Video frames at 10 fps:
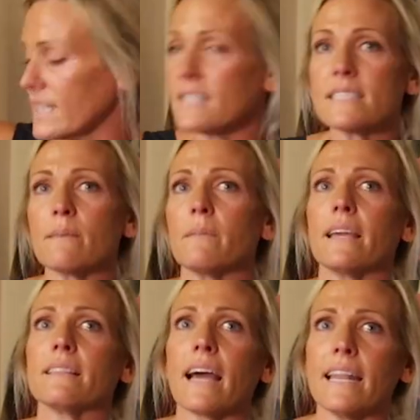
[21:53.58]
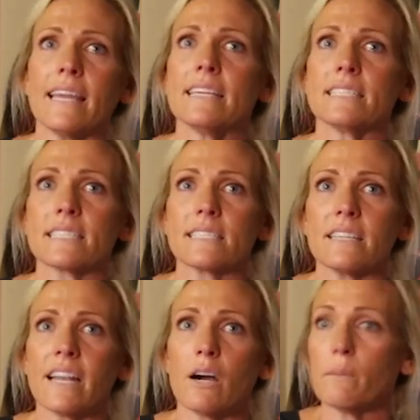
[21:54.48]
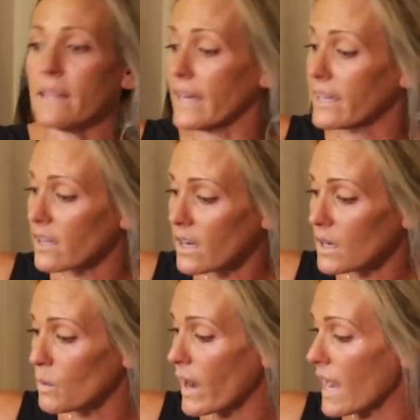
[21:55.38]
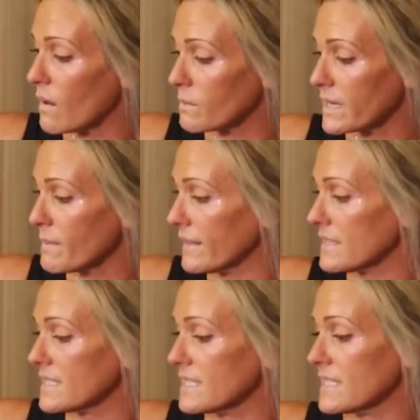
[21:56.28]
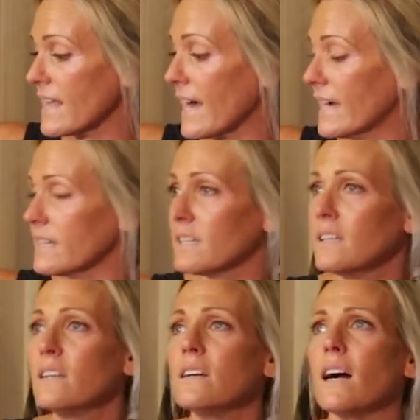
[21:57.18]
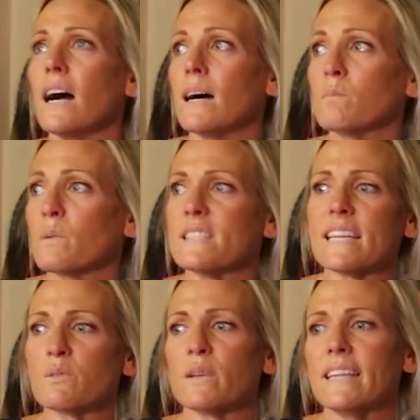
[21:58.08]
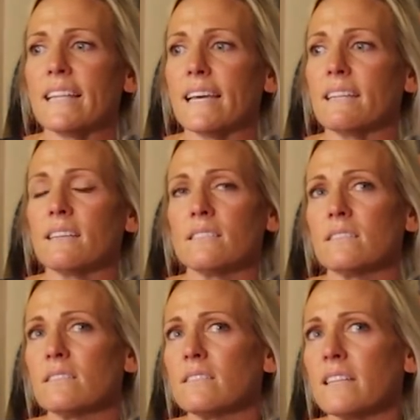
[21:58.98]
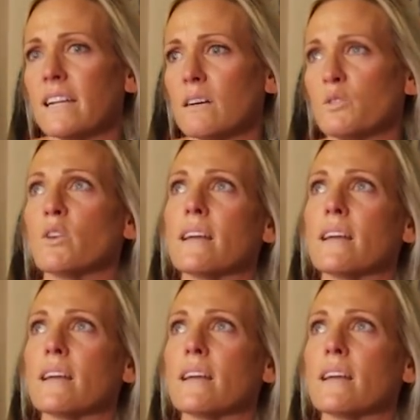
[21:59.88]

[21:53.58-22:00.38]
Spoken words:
into something that is, you know, be like, oh, wow, I'm going to make this into that. Because that's what he did, you know, so